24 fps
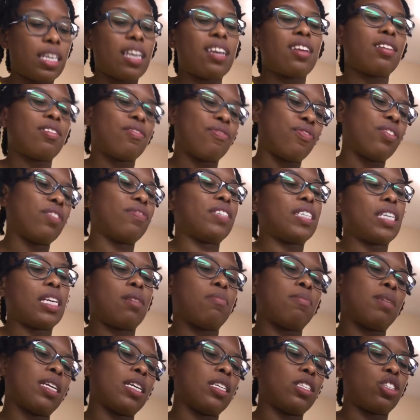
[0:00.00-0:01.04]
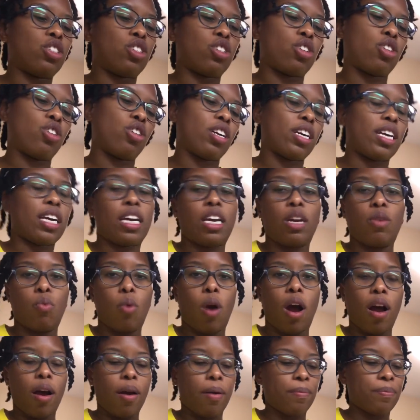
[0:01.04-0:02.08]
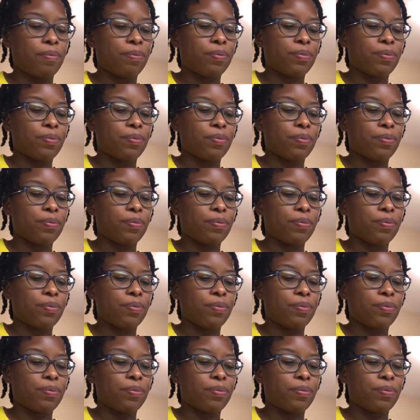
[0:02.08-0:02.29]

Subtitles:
10 to 15 minutes to cook quinoa.